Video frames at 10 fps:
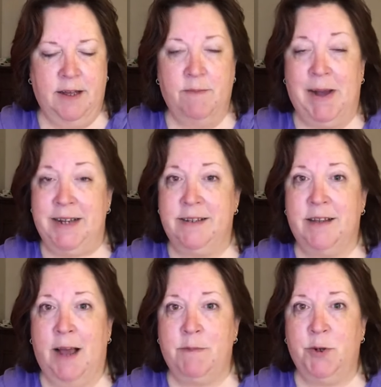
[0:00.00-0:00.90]
My,
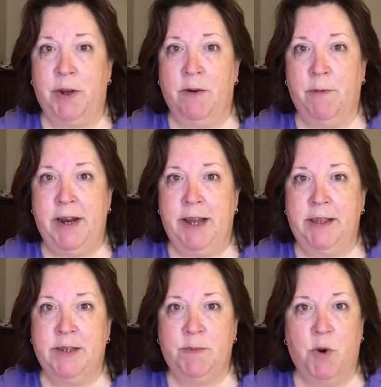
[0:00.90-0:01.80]
I'm doing a reading
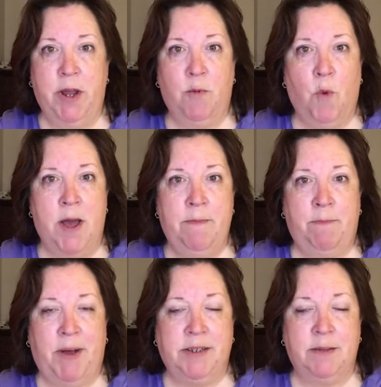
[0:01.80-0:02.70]
this morning, one,
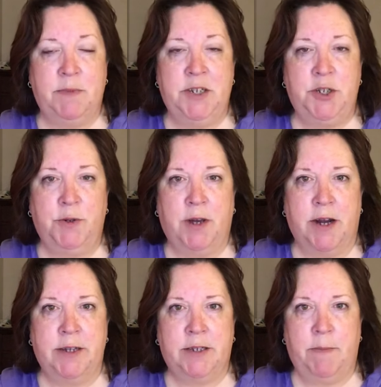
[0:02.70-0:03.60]
possibly two
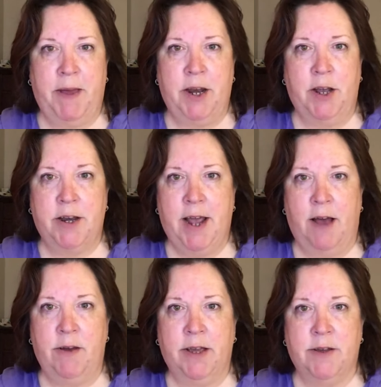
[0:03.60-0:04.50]
cards, depending on
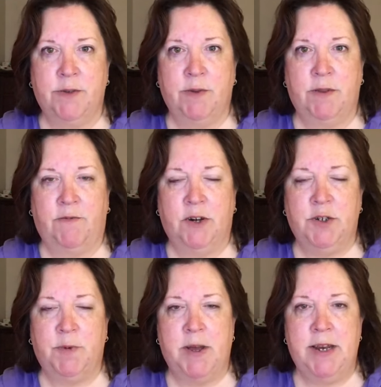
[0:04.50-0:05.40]
how it goes with the
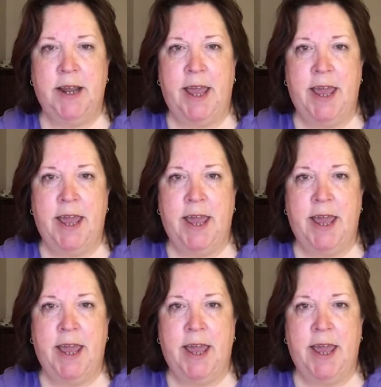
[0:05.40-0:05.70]
first one.